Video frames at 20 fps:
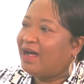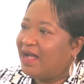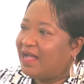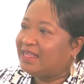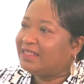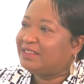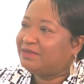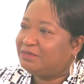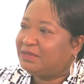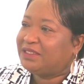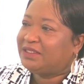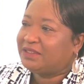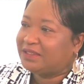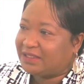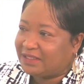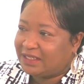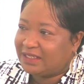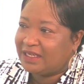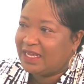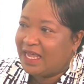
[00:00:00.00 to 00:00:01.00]
caused me to
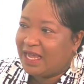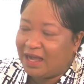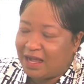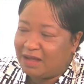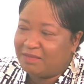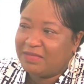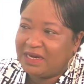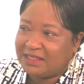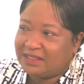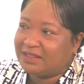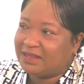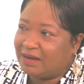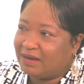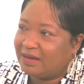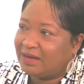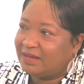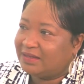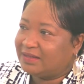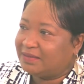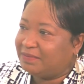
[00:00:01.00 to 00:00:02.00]
say, come, let's
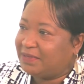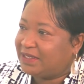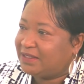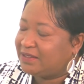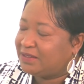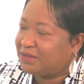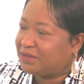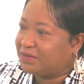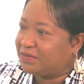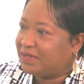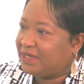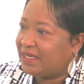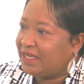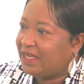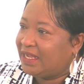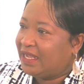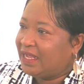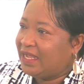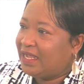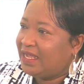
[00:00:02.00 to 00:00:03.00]
talk on the big
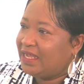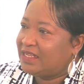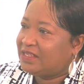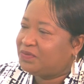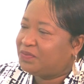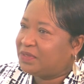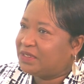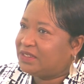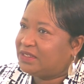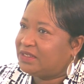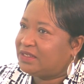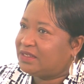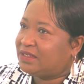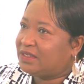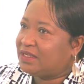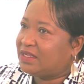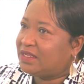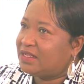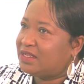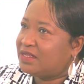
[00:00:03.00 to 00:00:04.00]
story, was
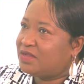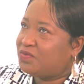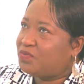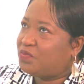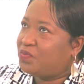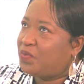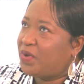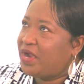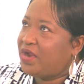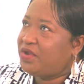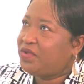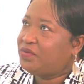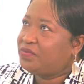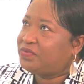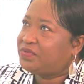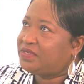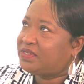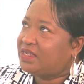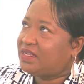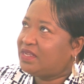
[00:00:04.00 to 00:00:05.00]
the way
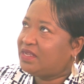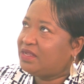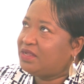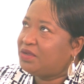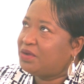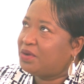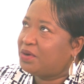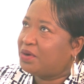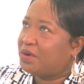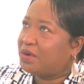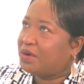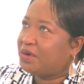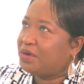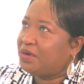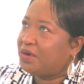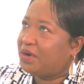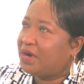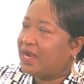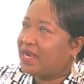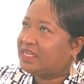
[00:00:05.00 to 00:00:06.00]
you see
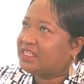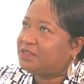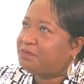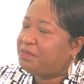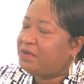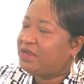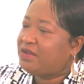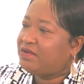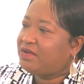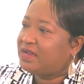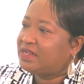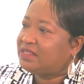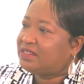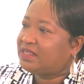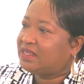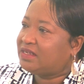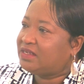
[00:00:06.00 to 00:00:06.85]
your experience